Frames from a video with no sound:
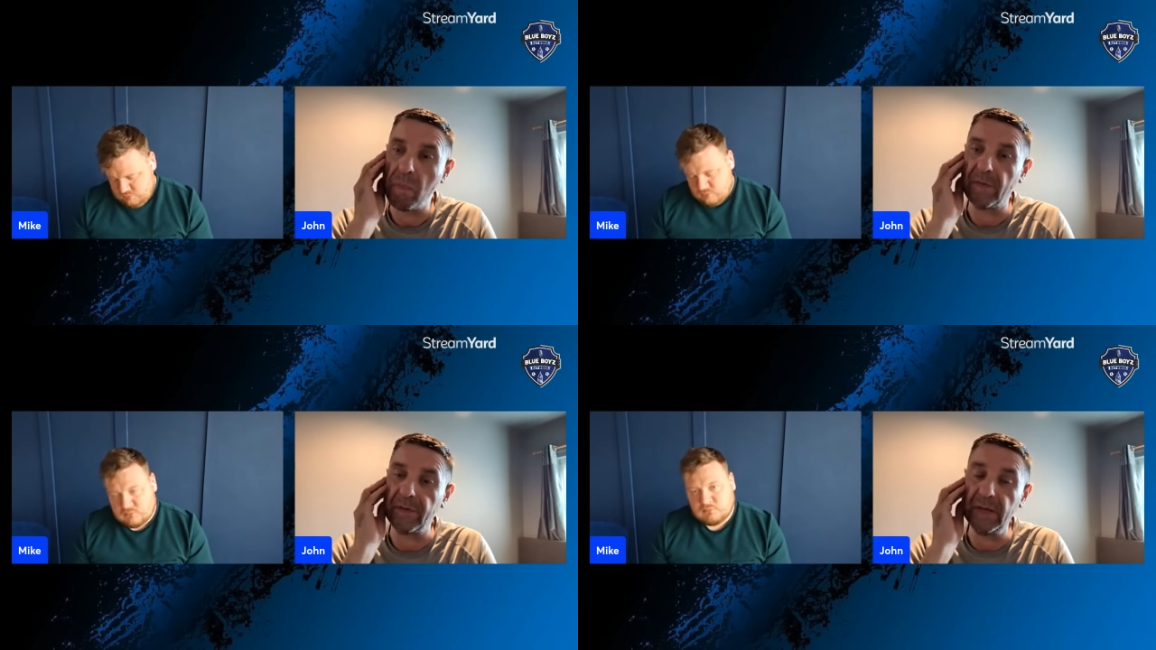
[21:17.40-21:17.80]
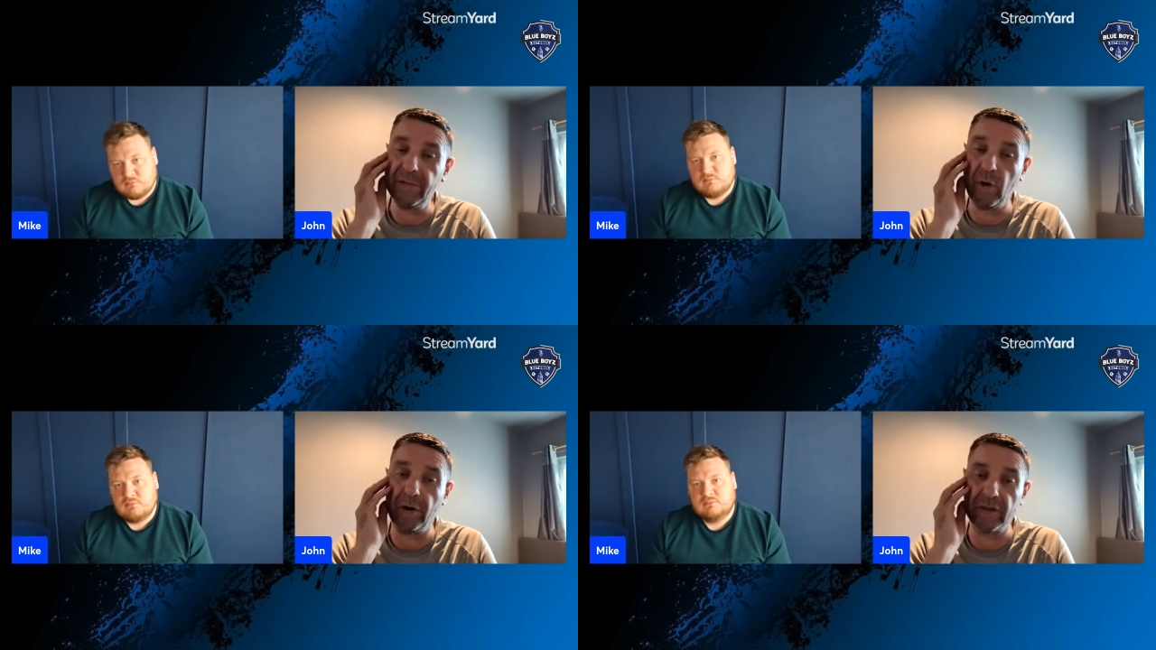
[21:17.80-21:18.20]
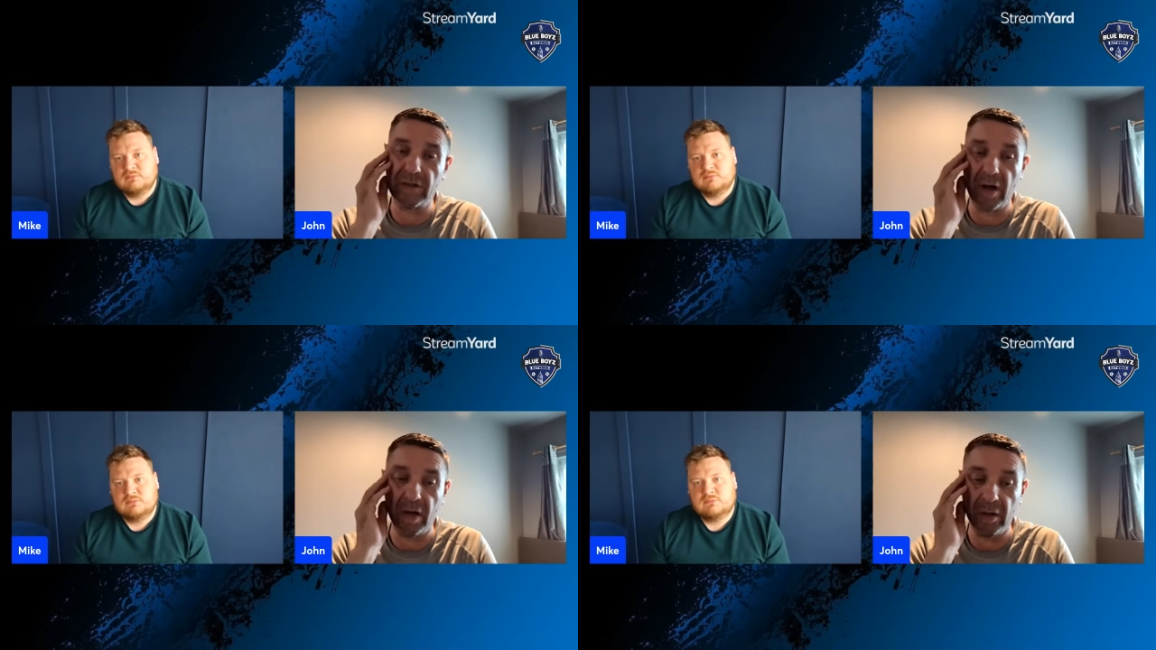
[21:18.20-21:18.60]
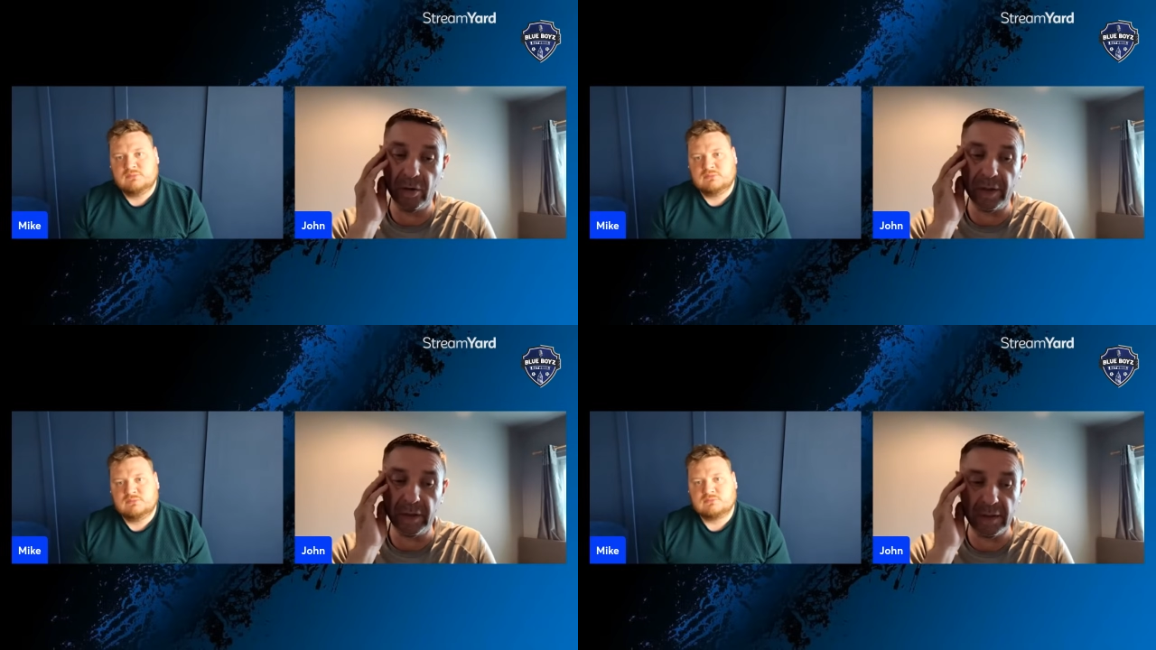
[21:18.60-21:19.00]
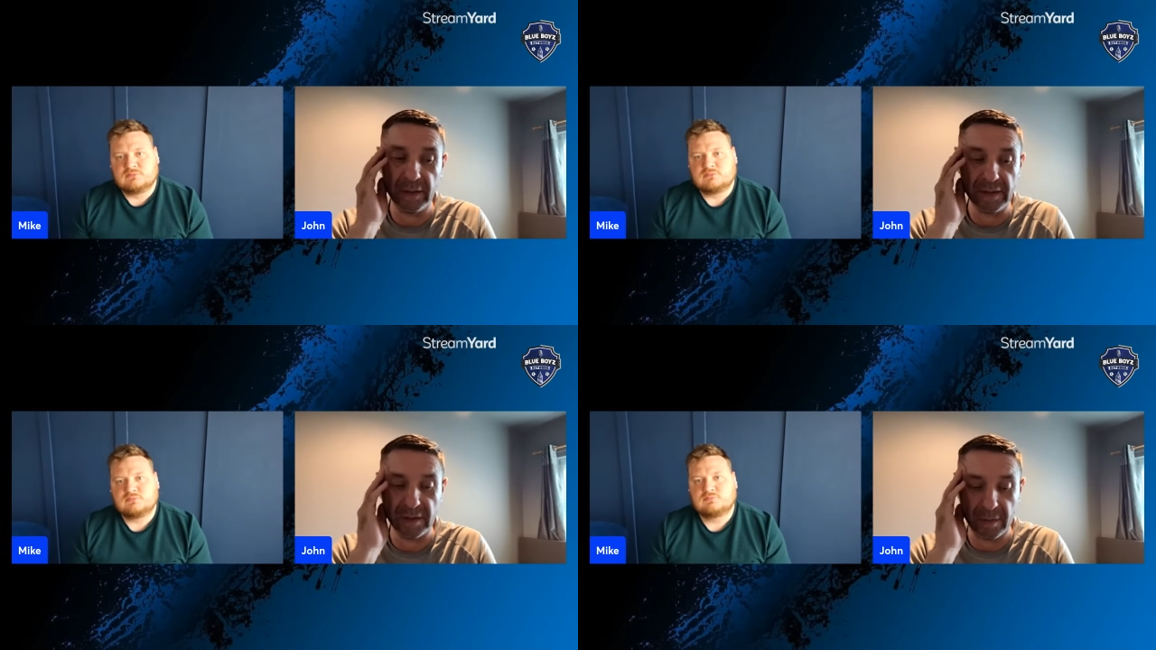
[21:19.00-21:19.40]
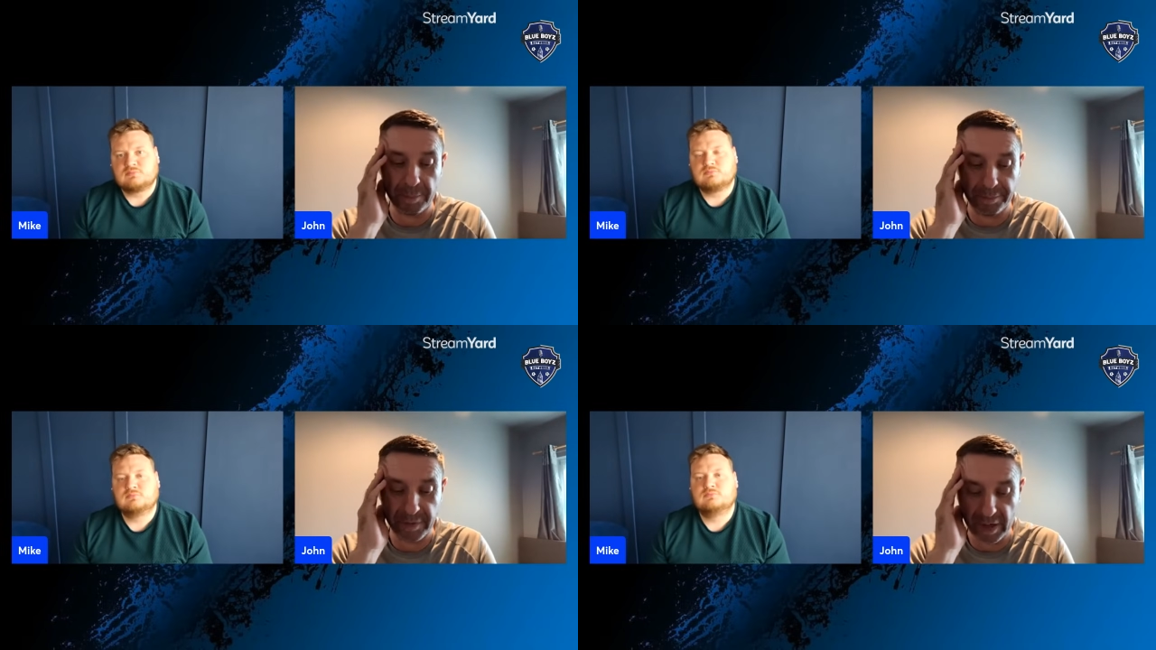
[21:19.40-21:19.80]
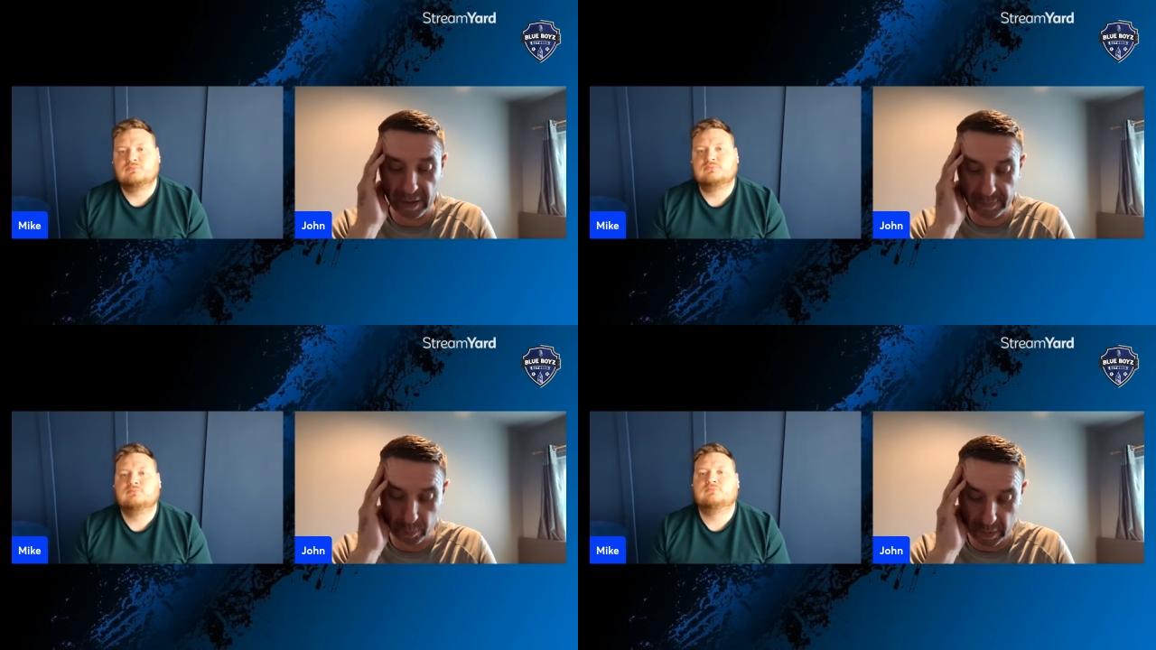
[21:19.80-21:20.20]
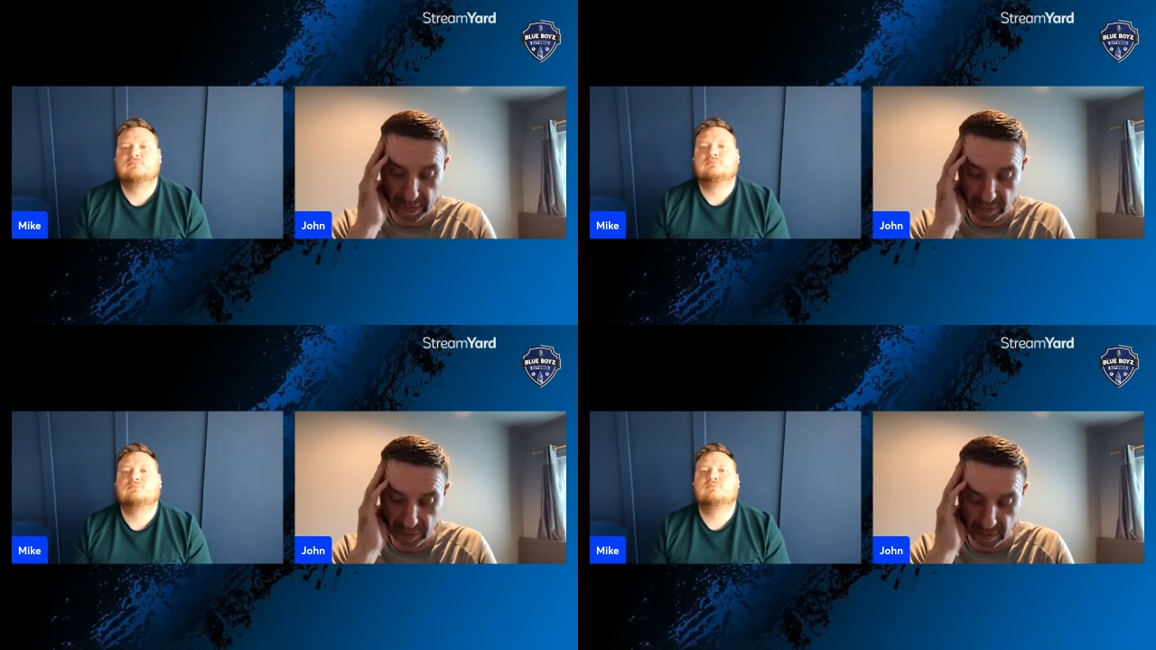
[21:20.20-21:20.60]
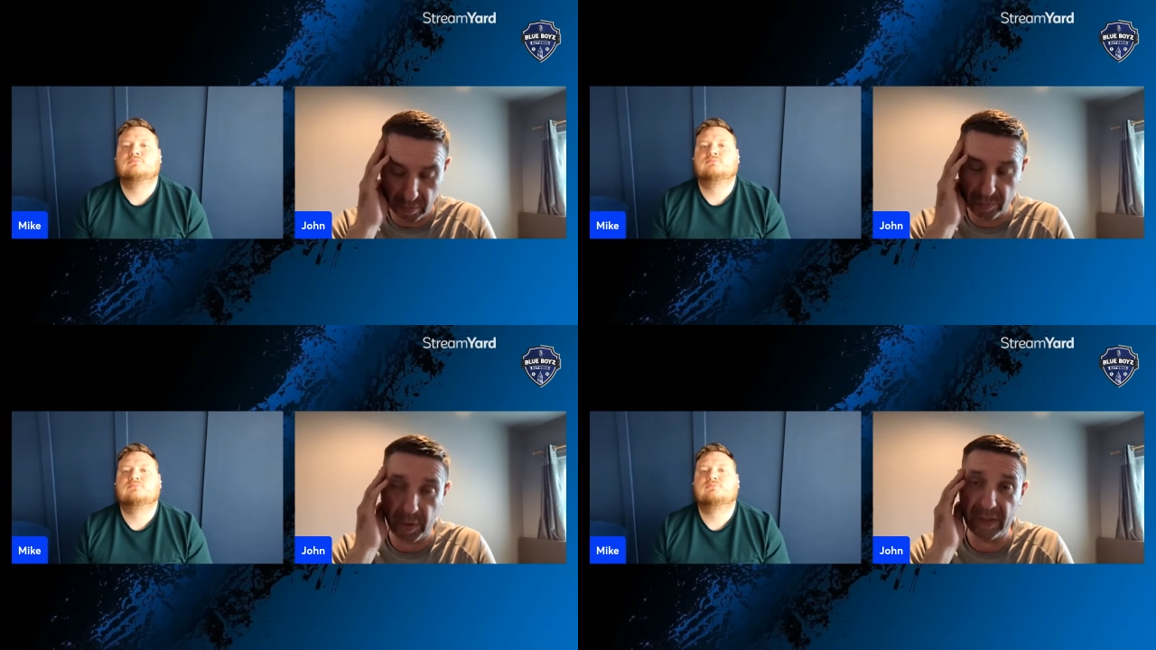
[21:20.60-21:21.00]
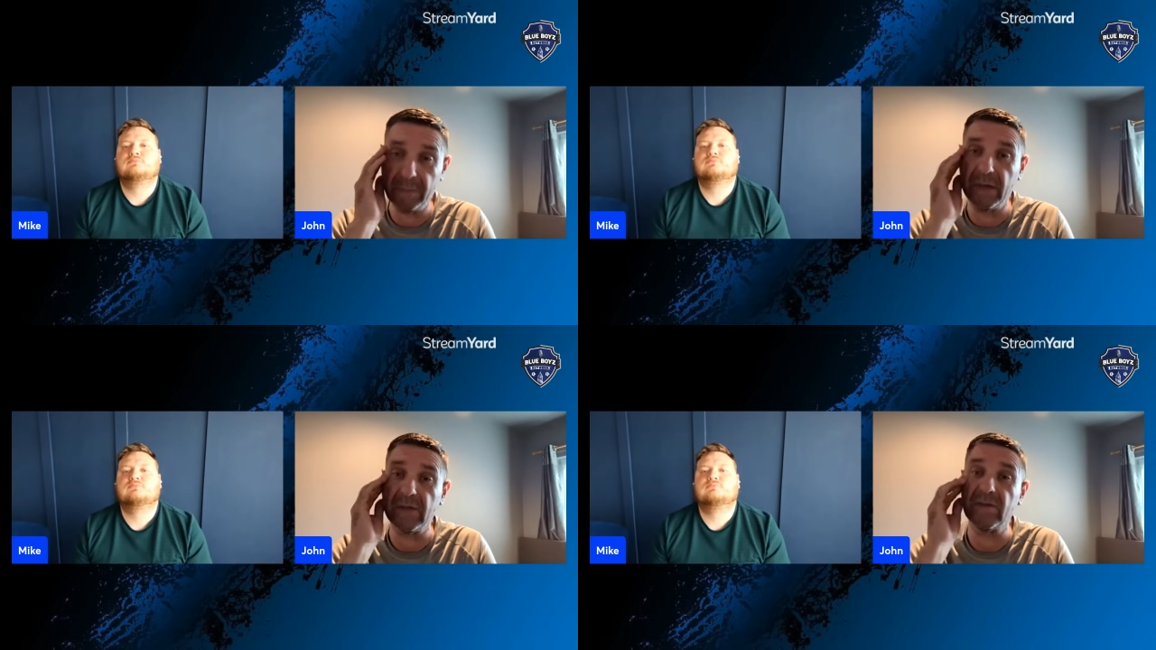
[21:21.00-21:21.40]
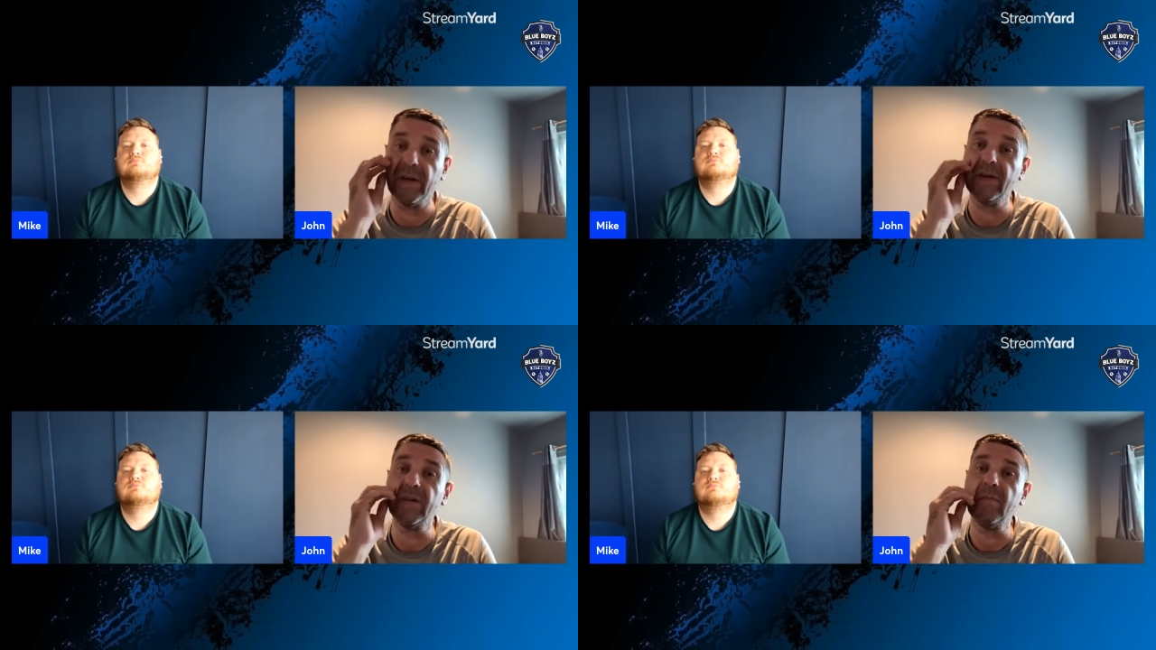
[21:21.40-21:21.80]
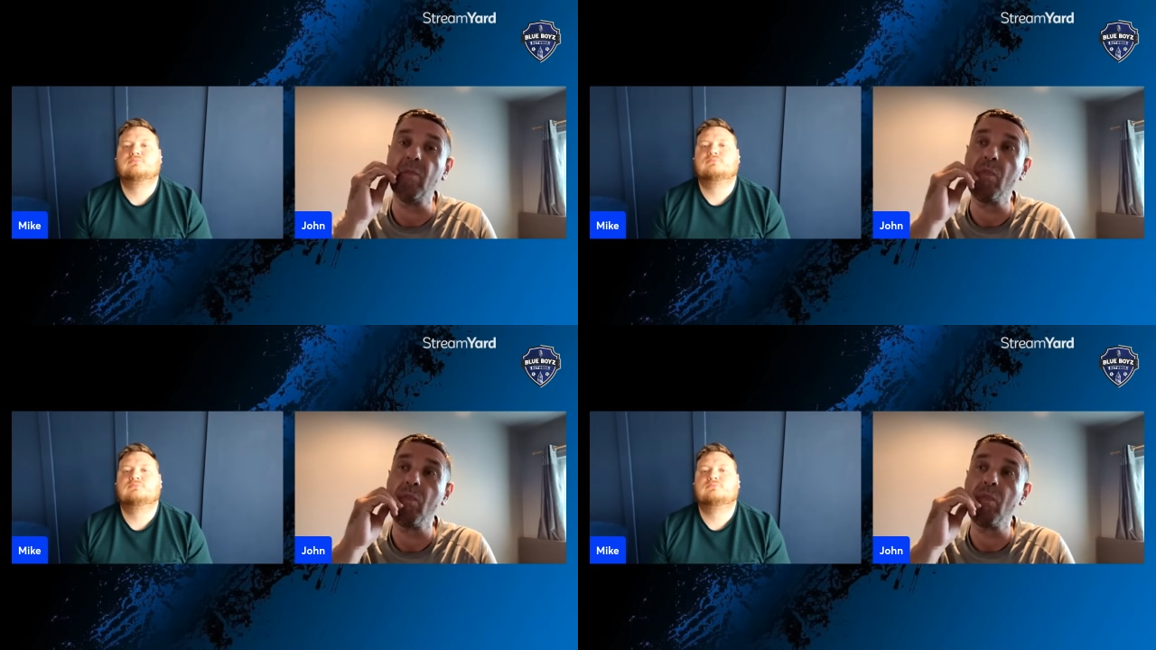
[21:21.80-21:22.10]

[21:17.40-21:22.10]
Speaker 1: I think you've got to start looking. And this is a terrible word to use, but administration.